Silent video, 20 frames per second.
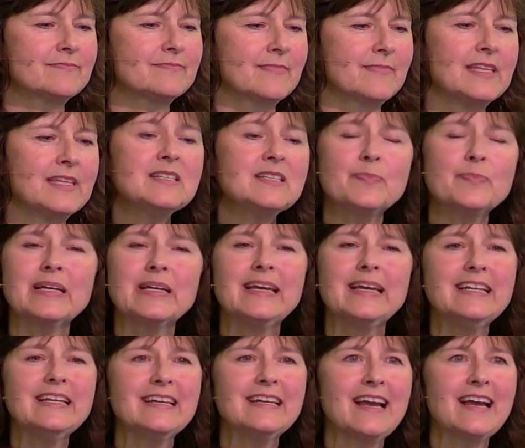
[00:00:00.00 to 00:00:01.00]
This
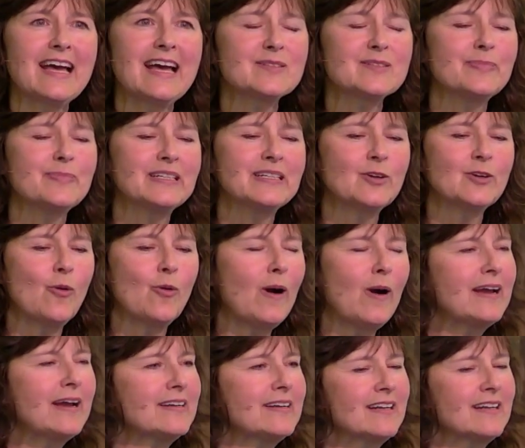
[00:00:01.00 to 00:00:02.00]
beginning has been
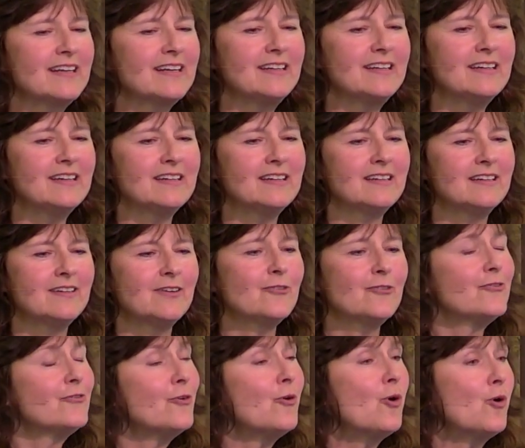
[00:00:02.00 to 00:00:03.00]
quietly
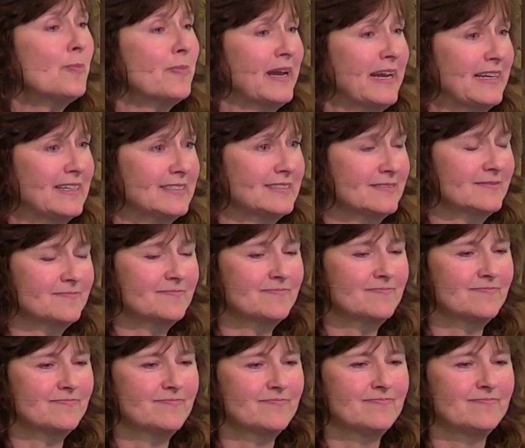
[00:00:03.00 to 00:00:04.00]
forming,
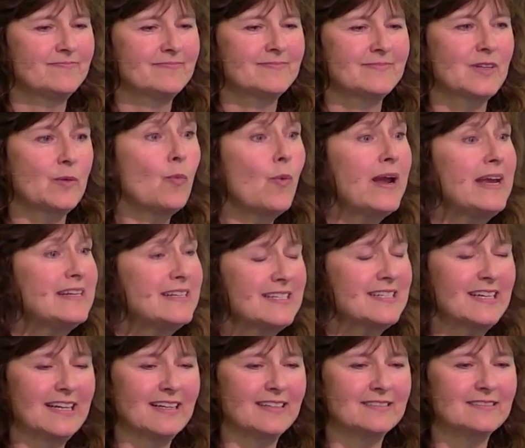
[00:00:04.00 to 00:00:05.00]

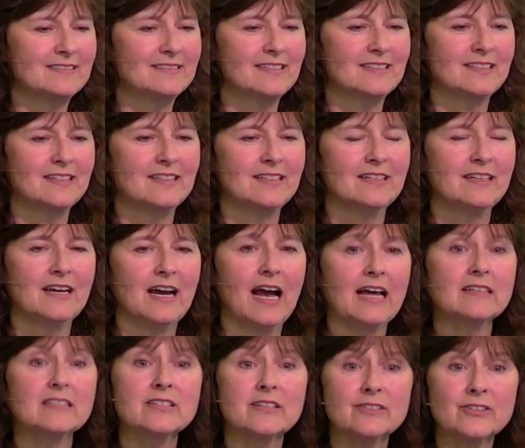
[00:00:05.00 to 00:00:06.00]
waiting
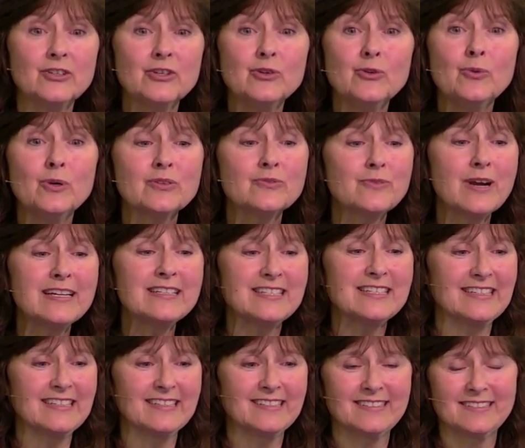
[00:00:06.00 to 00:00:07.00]
until you were
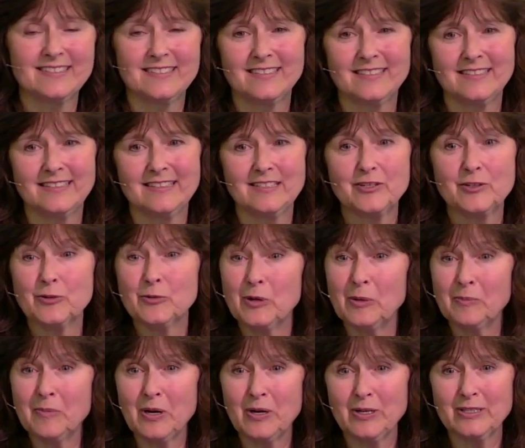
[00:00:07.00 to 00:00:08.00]
ready to
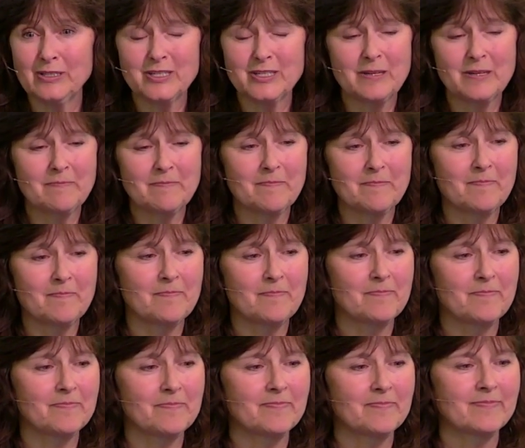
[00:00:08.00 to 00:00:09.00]
emerge.
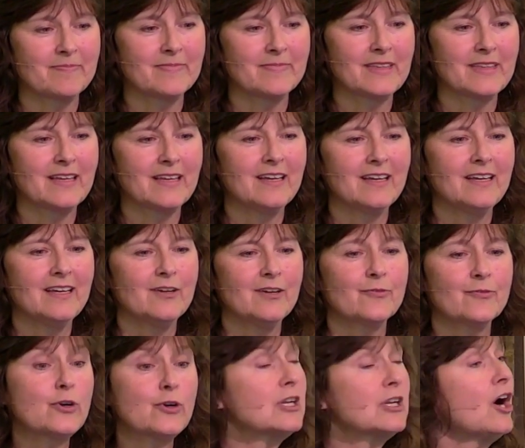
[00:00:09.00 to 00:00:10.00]

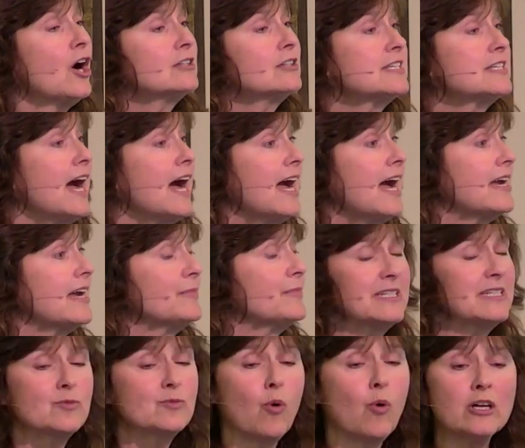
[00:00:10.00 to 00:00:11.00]
For a long time, it
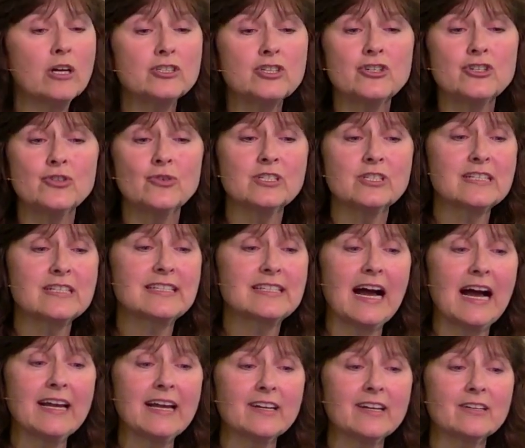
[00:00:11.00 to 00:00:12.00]
has watched your
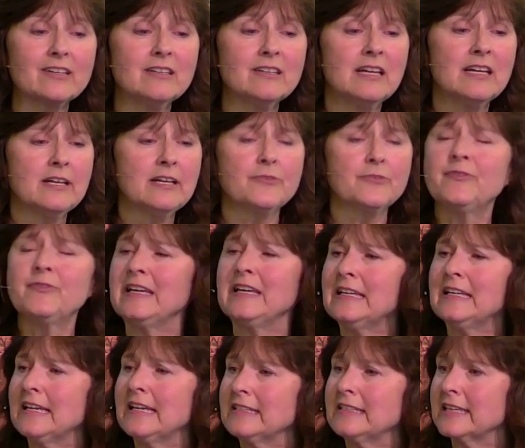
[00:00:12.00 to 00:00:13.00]
desire,
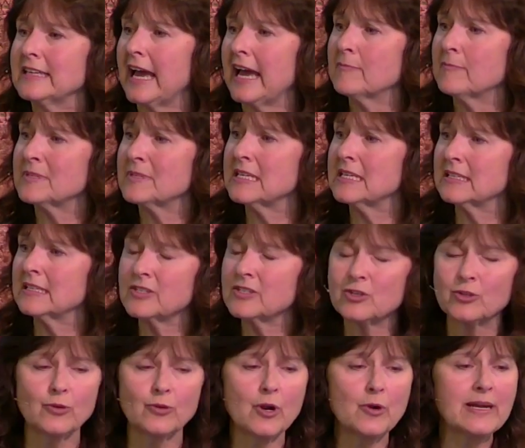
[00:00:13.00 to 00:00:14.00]
feeling the emptiness
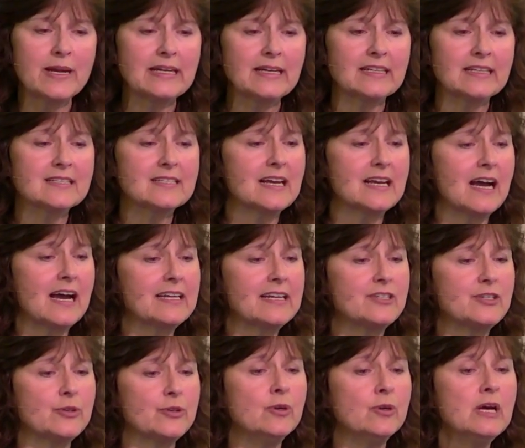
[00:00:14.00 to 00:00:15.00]
growing inside
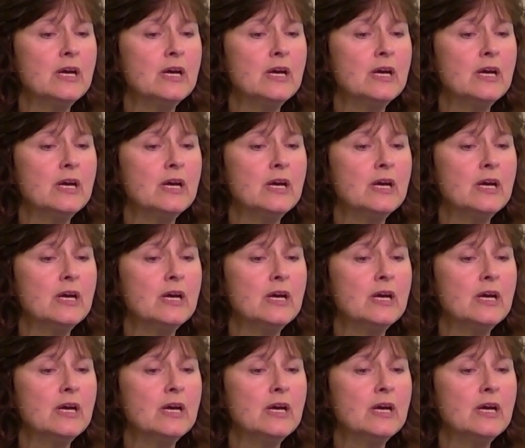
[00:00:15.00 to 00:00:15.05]
you,